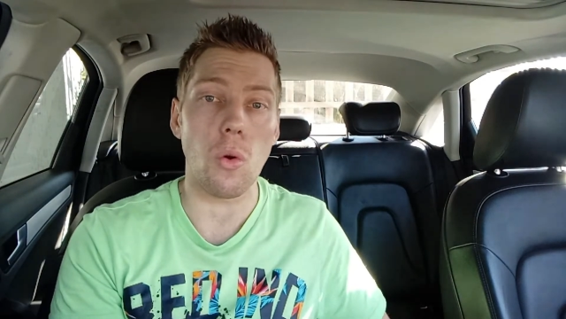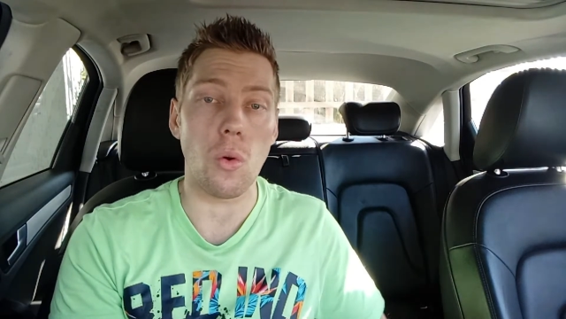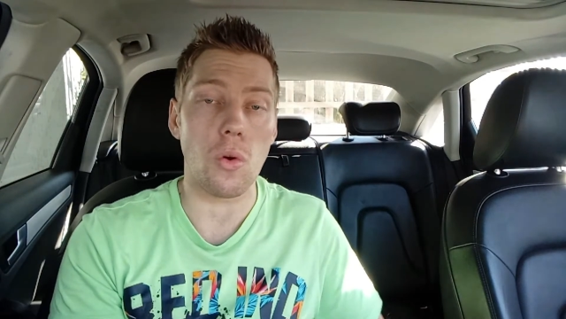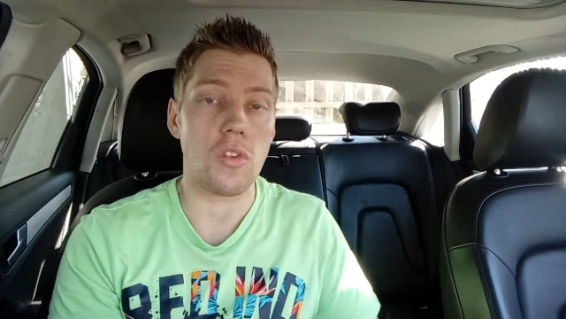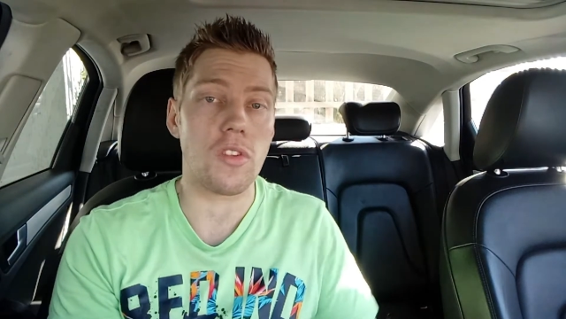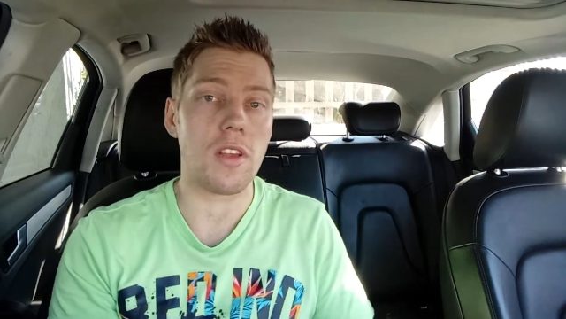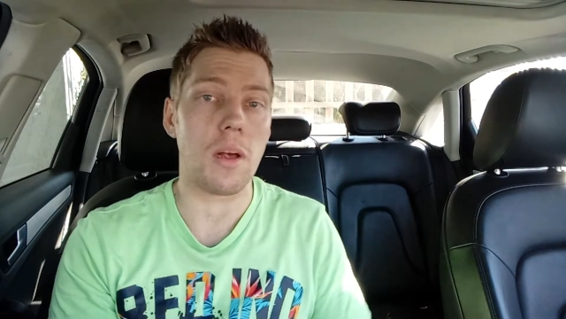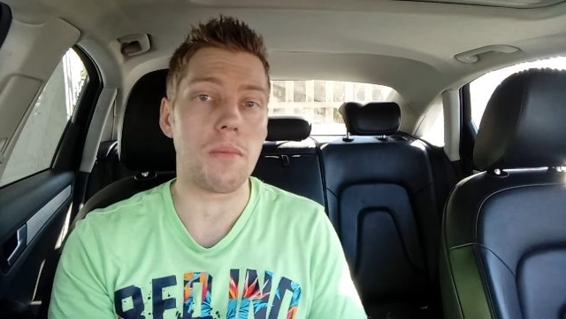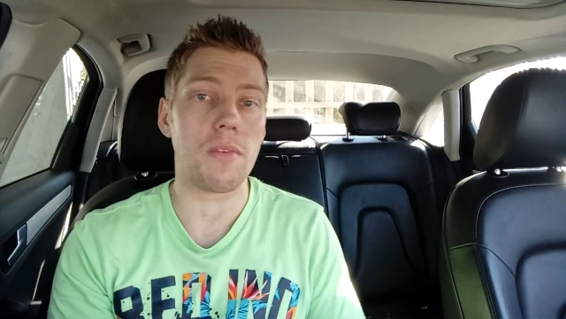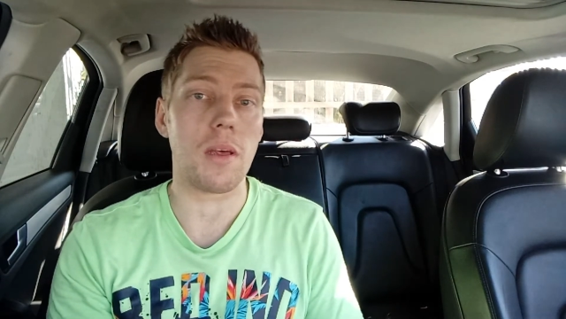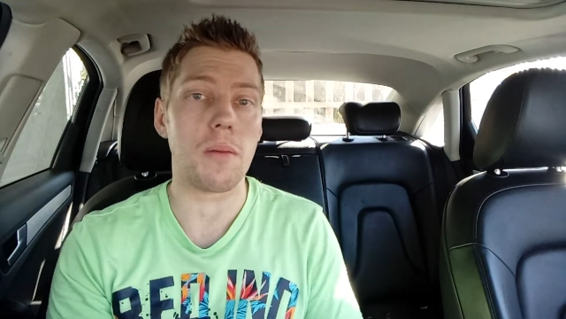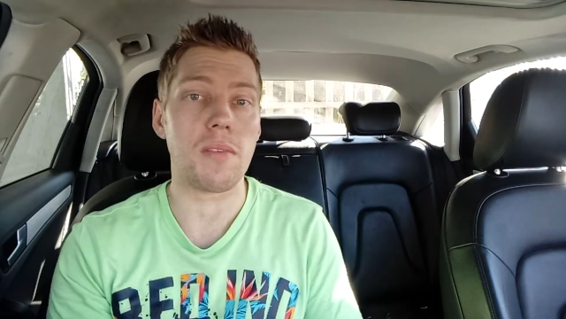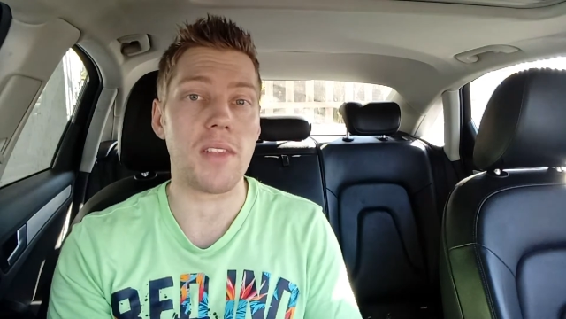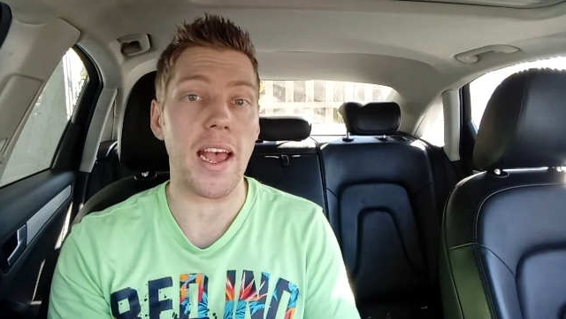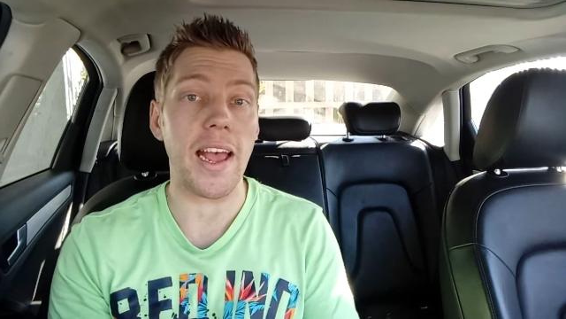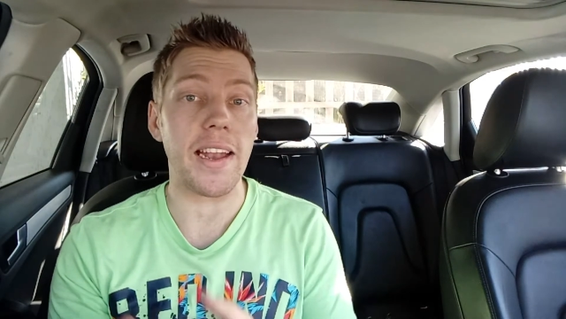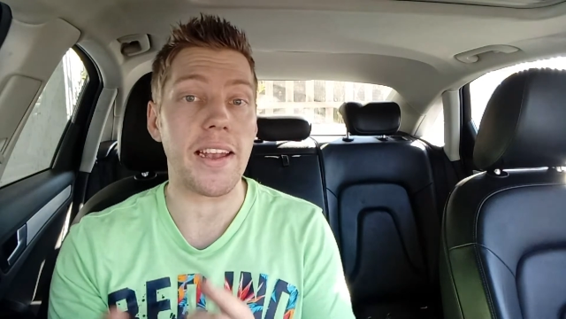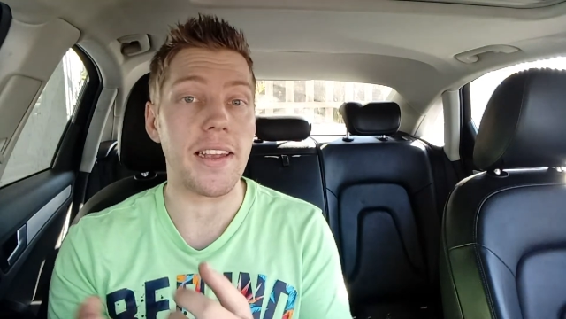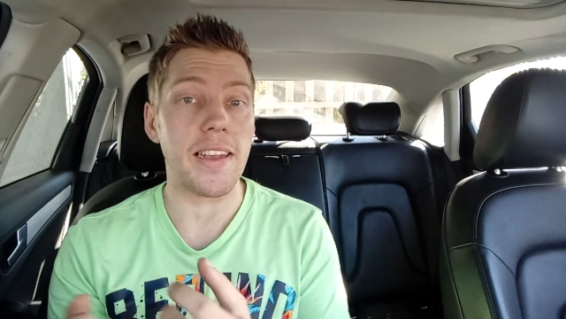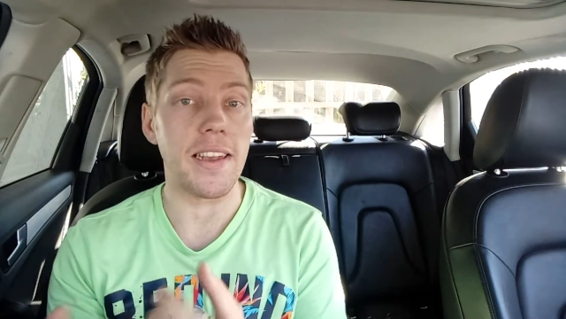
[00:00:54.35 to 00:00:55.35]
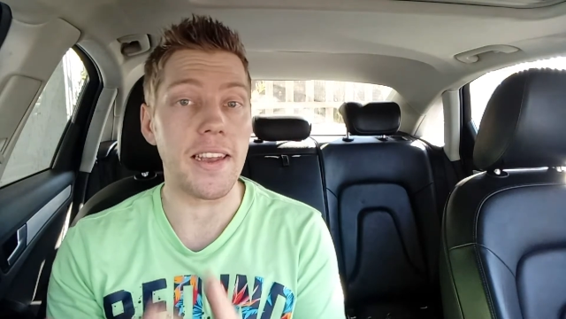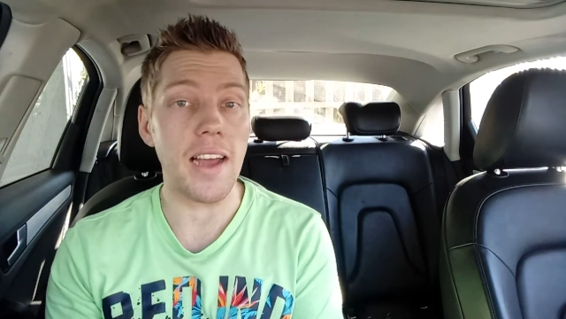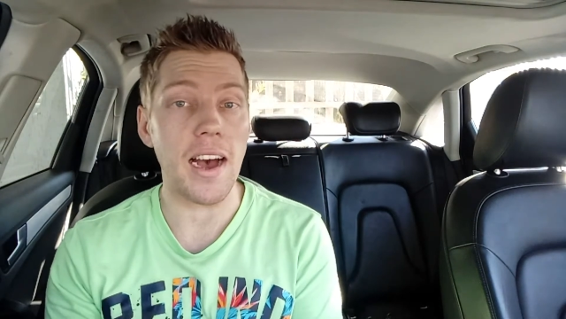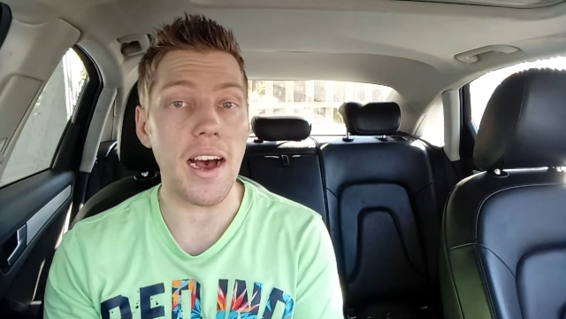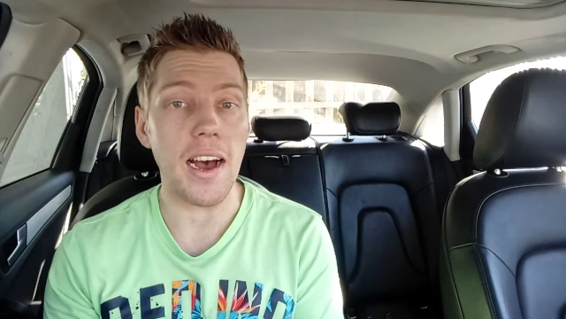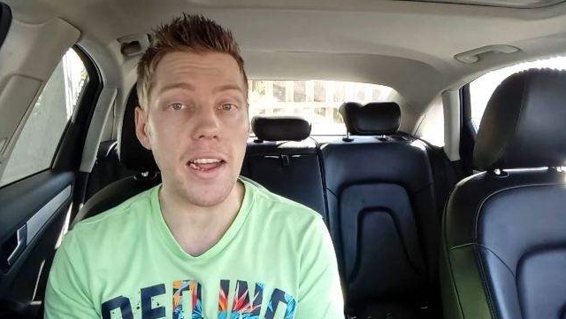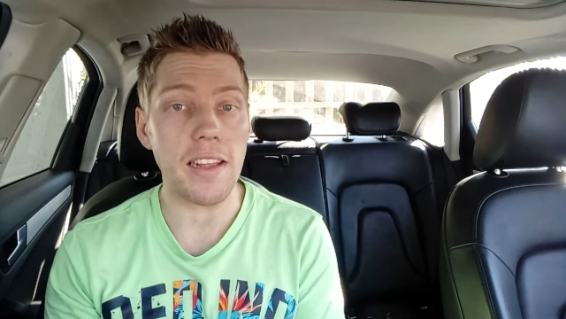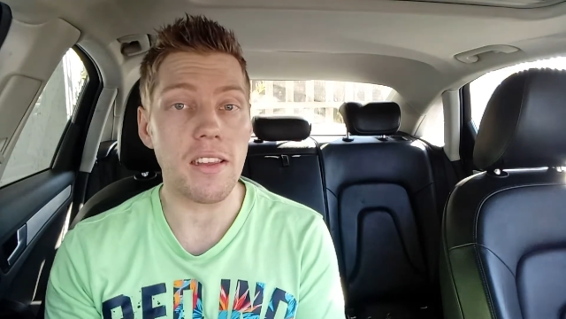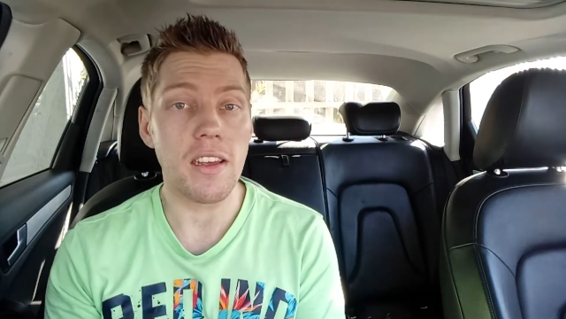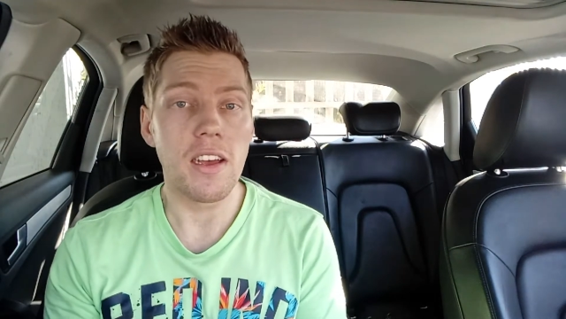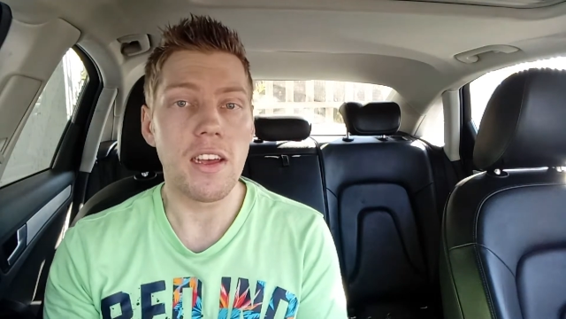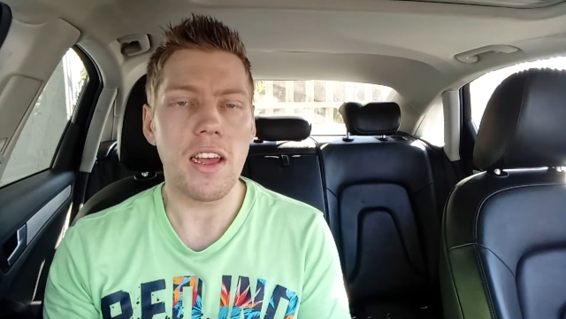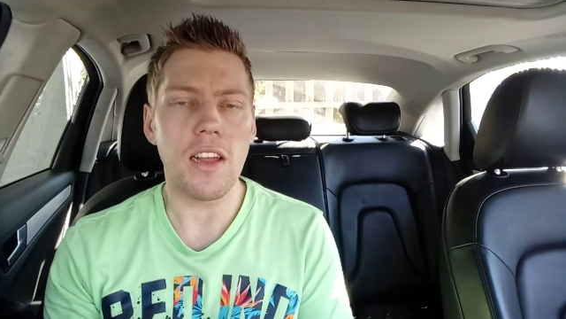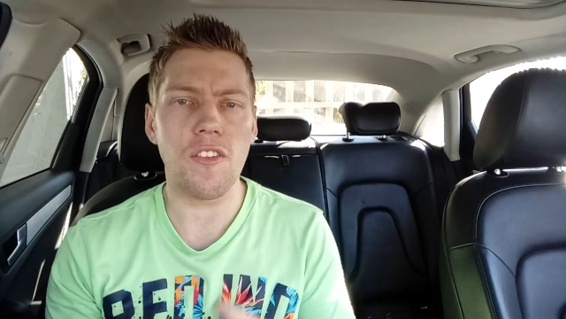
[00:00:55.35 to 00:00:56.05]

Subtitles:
or sometimes at night,